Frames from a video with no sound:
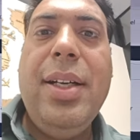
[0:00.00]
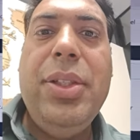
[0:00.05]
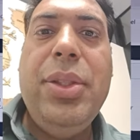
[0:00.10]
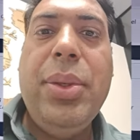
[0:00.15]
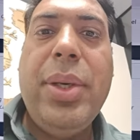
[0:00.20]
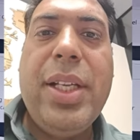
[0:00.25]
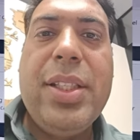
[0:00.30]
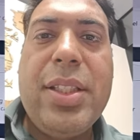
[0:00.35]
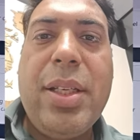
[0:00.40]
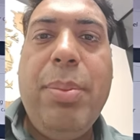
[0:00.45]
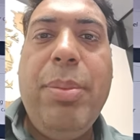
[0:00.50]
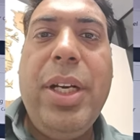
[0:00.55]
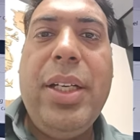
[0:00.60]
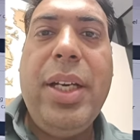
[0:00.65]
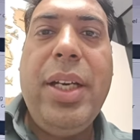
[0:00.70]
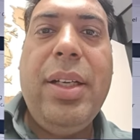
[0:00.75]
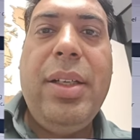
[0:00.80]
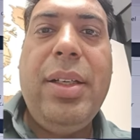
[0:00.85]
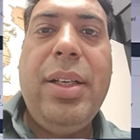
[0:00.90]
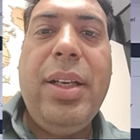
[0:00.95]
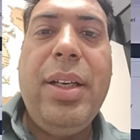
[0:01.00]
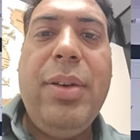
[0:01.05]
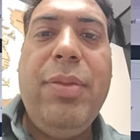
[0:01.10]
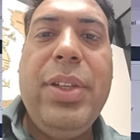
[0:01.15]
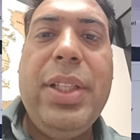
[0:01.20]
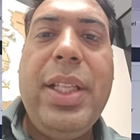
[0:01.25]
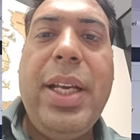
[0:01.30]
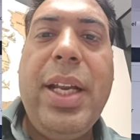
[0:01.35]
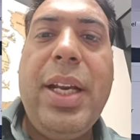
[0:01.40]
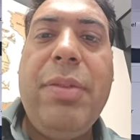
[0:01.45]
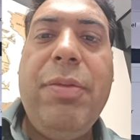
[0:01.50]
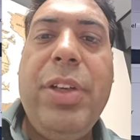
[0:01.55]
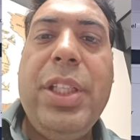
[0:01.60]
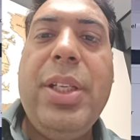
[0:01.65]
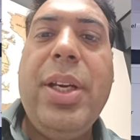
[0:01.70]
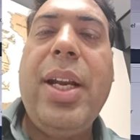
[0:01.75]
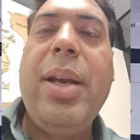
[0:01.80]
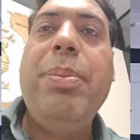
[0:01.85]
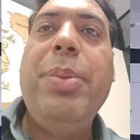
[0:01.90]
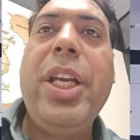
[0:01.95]
you can submit it
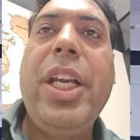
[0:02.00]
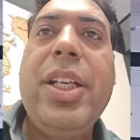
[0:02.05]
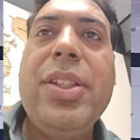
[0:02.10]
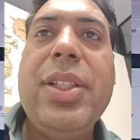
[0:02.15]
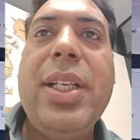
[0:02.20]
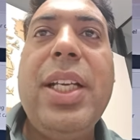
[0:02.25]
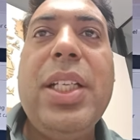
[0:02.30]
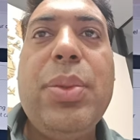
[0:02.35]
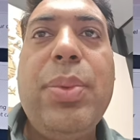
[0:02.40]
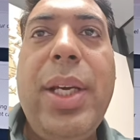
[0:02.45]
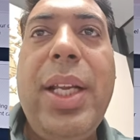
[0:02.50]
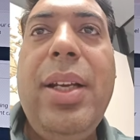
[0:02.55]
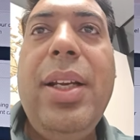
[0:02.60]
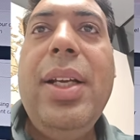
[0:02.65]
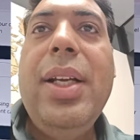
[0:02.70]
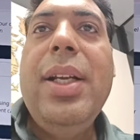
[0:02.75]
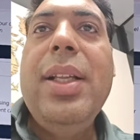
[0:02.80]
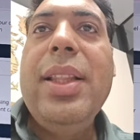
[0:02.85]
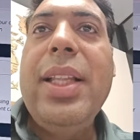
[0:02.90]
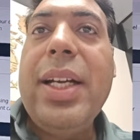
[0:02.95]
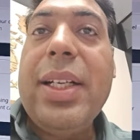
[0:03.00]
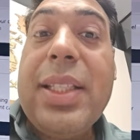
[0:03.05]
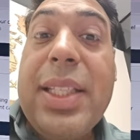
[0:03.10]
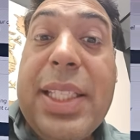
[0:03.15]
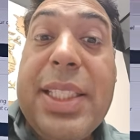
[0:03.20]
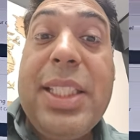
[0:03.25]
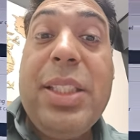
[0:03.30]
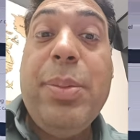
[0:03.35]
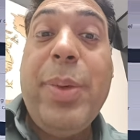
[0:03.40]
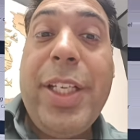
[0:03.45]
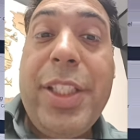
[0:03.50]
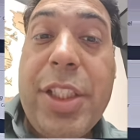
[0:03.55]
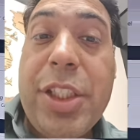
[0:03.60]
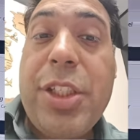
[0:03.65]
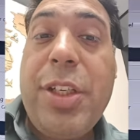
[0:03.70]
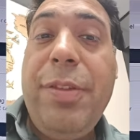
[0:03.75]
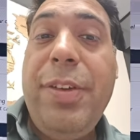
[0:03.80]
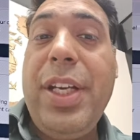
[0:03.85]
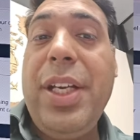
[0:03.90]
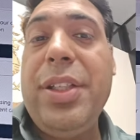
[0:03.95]
with your application as well, that this is my
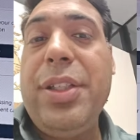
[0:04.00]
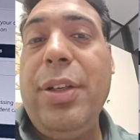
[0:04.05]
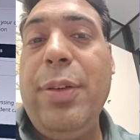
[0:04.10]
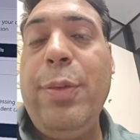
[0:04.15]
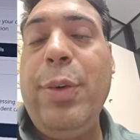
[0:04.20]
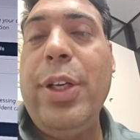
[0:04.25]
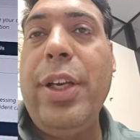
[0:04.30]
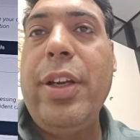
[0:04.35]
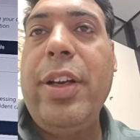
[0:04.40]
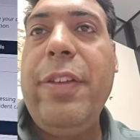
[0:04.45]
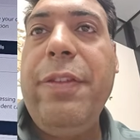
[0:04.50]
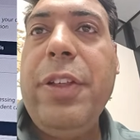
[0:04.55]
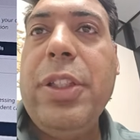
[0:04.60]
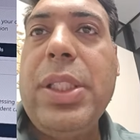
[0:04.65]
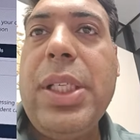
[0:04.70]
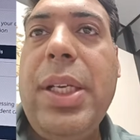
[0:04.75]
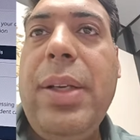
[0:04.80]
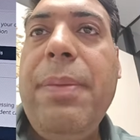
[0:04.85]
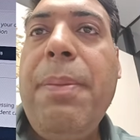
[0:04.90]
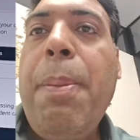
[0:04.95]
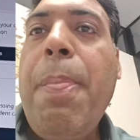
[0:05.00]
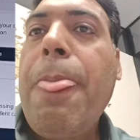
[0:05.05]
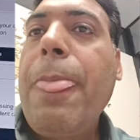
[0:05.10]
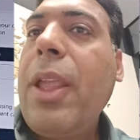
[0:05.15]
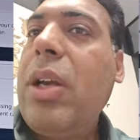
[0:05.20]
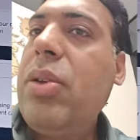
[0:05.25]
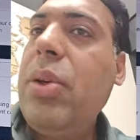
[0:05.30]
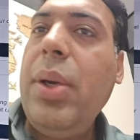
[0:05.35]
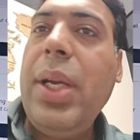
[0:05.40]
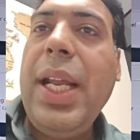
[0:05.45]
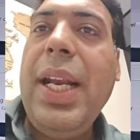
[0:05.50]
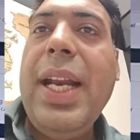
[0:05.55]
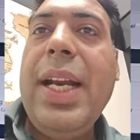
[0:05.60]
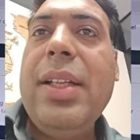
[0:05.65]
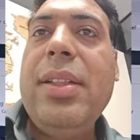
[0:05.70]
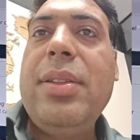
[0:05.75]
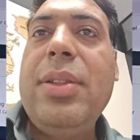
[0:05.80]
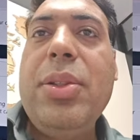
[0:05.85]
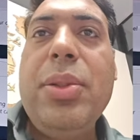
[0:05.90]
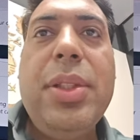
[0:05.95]
justification for your refusal. So you can
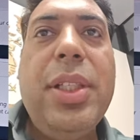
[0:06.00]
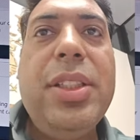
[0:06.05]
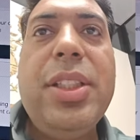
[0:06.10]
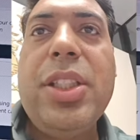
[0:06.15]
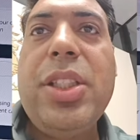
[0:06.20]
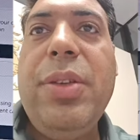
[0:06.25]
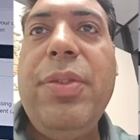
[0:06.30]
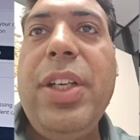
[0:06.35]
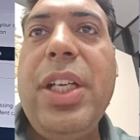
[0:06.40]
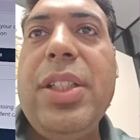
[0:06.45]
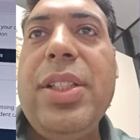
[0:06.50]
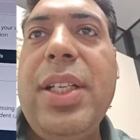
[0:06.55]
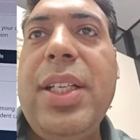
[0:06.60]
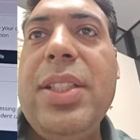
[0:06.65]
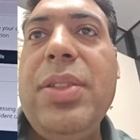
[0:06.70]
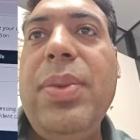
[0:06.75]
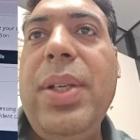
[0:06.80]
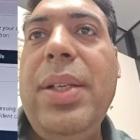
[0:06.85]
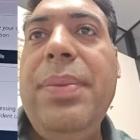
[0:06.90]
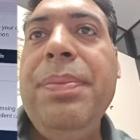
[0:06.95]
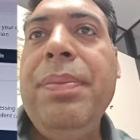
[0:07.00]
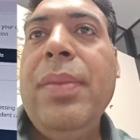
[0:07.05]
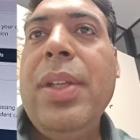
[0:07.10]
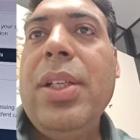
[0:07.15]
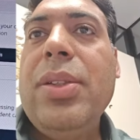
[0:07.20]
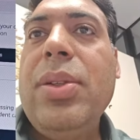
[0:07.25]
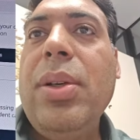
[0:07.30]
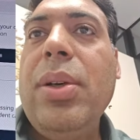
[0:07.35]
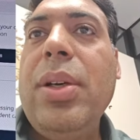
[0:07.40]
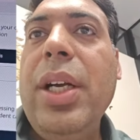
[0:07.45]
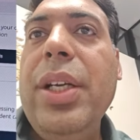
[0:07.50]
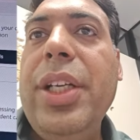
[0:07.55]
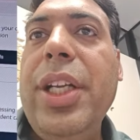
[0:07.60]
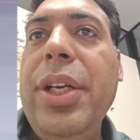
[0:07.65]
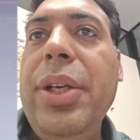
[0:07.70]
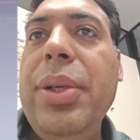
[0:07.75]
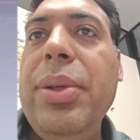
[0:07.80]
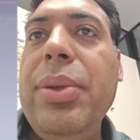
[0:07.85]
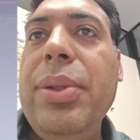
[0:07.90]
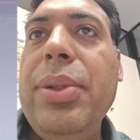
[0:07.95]
add to the justification as well. So
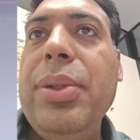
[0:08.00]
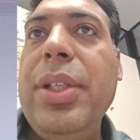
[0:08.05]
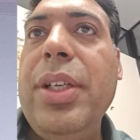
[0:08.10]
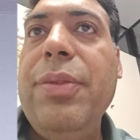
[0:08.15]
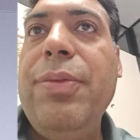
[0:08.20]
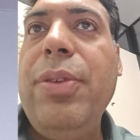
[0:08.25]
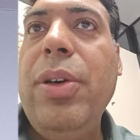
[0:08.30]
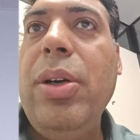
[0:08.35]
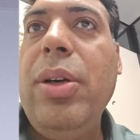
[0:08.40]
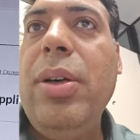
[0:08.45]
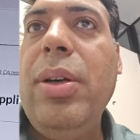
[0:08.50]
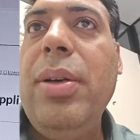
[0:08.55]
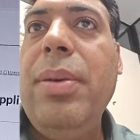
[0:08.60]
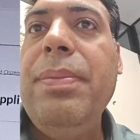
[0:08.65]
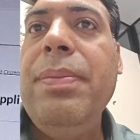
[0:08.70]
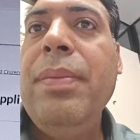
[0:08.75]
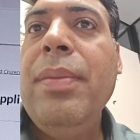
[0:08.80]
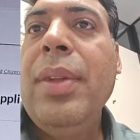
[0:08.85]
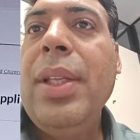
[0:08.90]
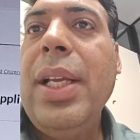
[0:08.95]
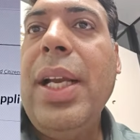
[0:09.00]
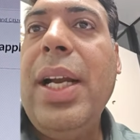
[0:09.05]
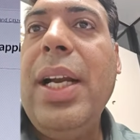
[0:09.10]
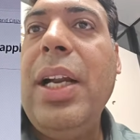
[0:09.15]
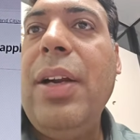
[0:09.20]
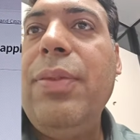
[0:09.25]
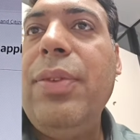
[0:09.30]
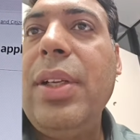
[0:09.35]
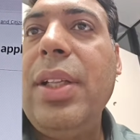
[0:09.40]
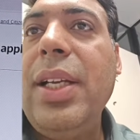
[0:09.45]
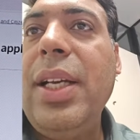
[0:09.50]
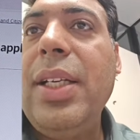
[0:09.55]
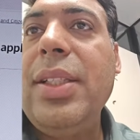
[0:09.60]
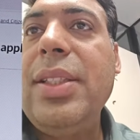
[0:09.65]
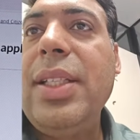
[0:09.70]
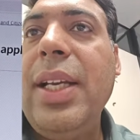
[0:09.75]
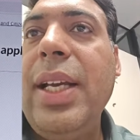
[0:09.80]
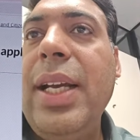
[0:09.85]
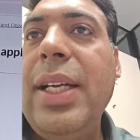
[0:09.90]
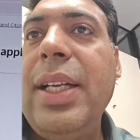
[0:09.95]
continue to the form, and after that
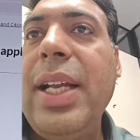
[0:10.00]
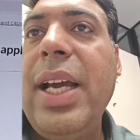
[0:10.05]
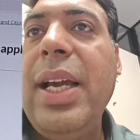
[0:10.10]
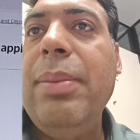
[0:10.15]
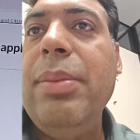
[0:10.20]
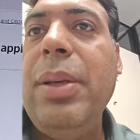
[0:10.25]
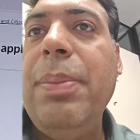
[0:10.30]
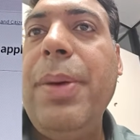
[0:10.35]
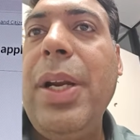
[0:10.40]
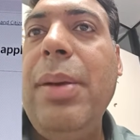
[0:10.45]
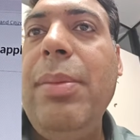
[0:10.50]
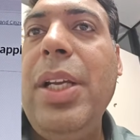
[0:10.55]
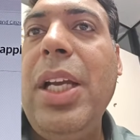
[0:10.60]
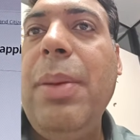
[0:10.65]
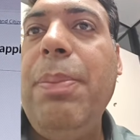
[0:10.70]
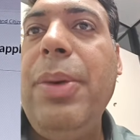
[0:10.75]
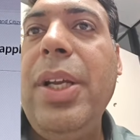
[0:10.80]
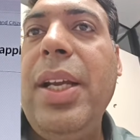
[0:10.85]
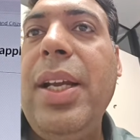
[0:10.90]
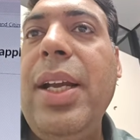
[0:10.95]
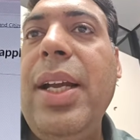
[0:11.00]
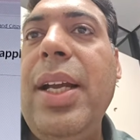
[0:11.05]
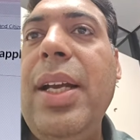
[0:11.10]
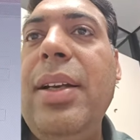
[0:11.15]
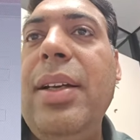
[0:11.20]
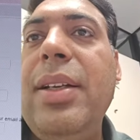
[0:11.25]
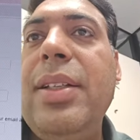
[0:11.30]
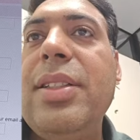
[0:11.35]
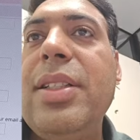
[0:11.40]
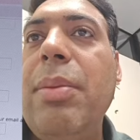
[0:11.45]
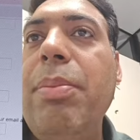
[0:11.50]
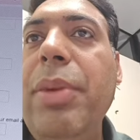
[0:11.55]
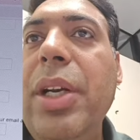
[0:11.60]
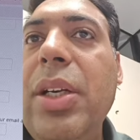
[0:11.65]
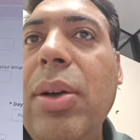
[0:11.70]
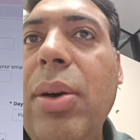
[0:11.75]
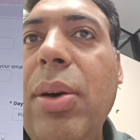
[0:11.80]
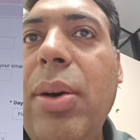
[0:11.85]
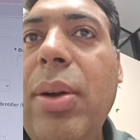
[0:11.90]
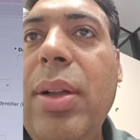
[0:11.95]
select I am the primary applicant,
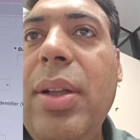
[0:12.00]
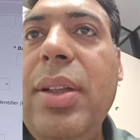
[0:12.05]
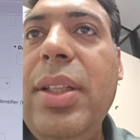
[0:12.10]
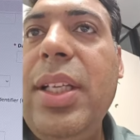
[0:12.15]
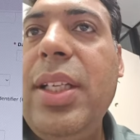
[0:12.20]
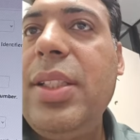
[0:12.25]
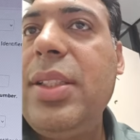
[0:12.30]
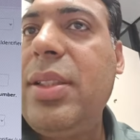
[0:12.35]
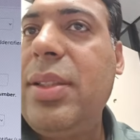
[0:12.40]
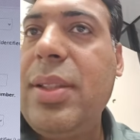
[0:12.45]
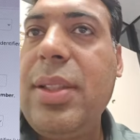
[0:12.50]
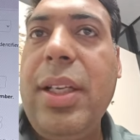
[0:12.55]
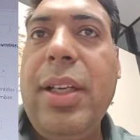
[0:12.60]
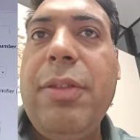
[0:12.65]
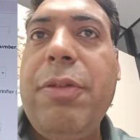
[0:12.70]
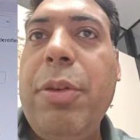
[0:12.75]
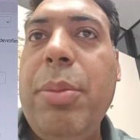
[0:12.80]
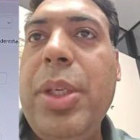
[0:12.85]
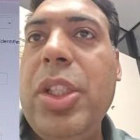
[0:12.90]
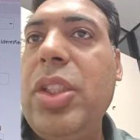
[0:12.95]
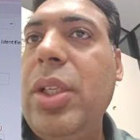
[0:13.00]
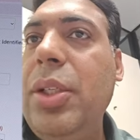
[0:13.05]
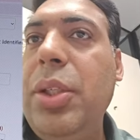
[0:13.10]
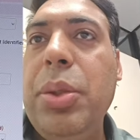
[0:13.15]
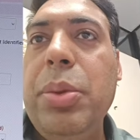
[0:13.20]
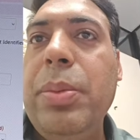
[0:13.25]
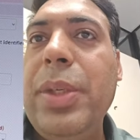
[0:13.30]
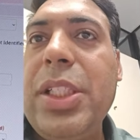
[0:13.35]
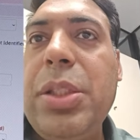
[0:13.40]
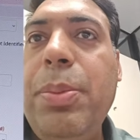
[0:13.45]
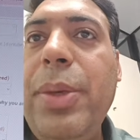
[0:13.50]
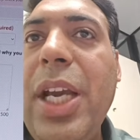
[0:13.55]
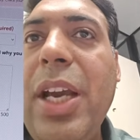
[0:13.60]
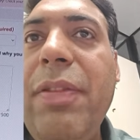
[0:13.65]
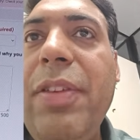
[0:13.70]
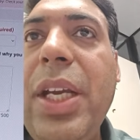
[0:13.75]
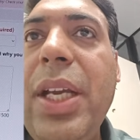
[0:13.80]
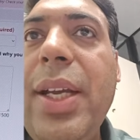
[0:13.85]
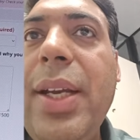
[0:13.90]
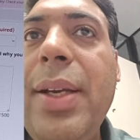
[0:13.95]
submit all this information, you must be
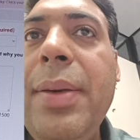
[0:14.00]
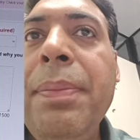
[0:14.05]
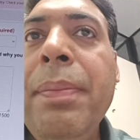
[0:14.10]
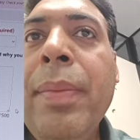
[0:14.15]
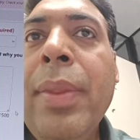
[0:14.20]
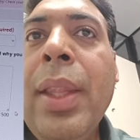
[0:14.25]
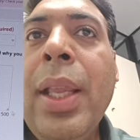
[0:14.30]
having it.